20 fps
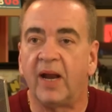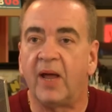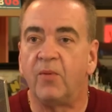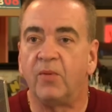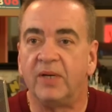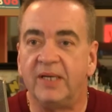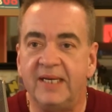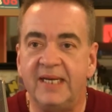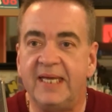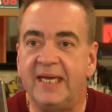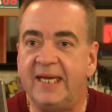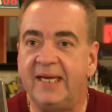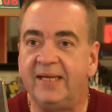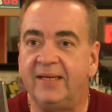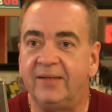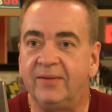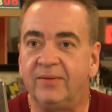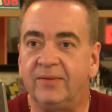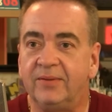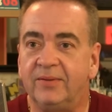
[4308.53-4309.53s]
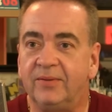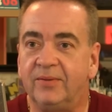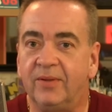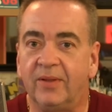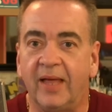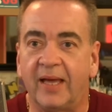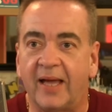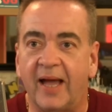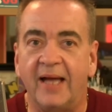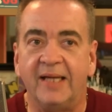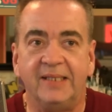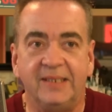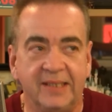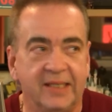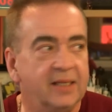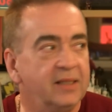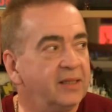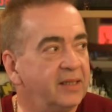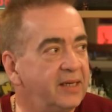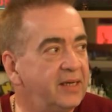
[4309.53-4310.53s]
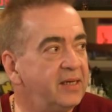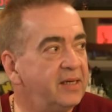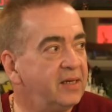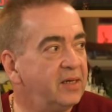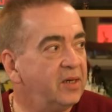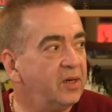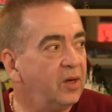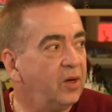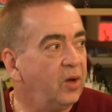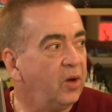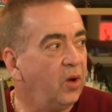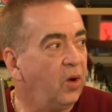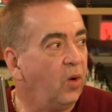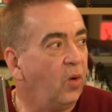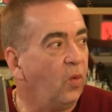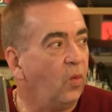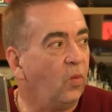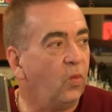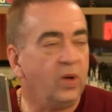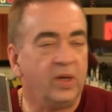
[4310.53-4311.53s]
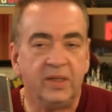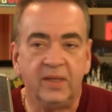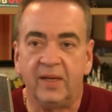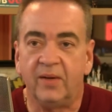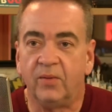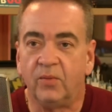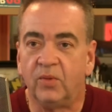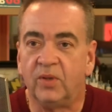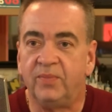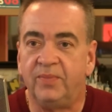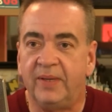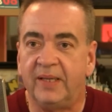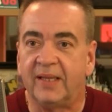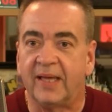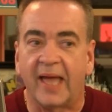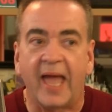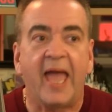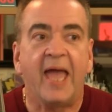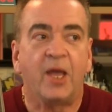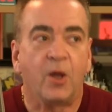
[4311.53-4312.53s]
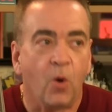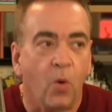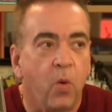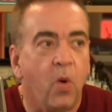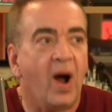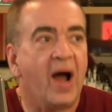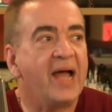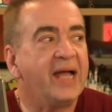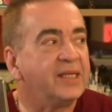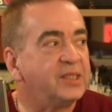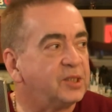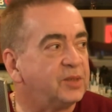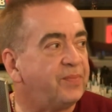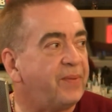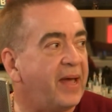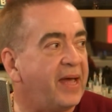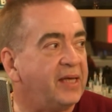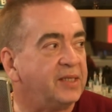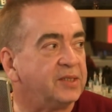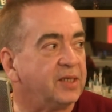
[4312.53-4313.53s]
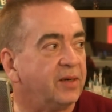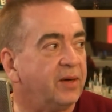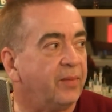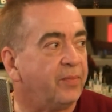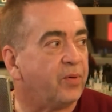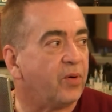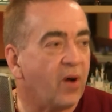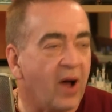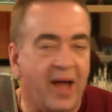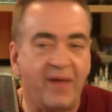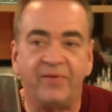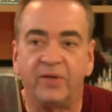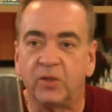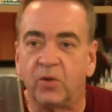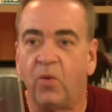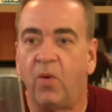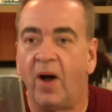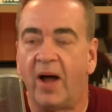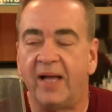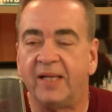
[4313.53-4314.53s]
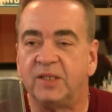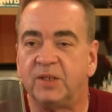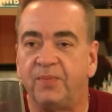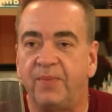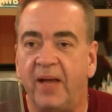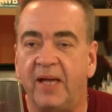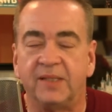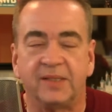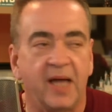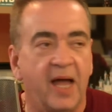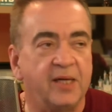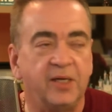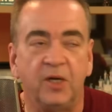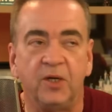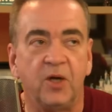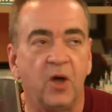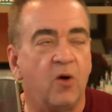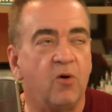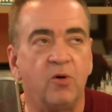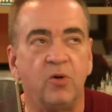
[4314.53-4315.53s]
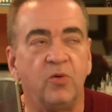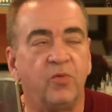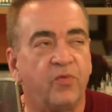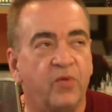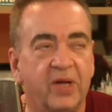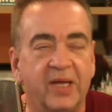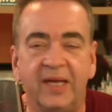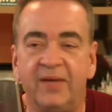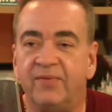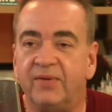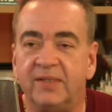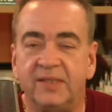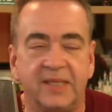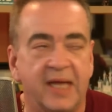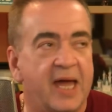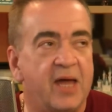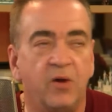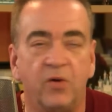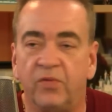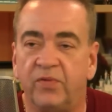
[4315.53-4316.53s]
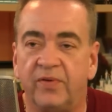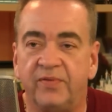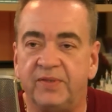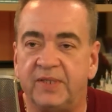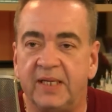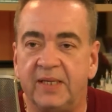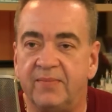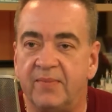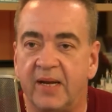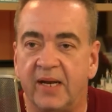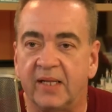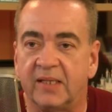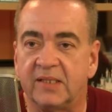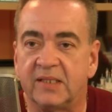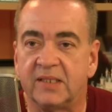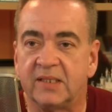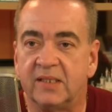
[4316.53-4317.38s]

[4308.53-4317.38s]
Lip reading: would need, like ideally, would be like a quiet space, a private quiet space I could go to for even 10 or 15 minutes.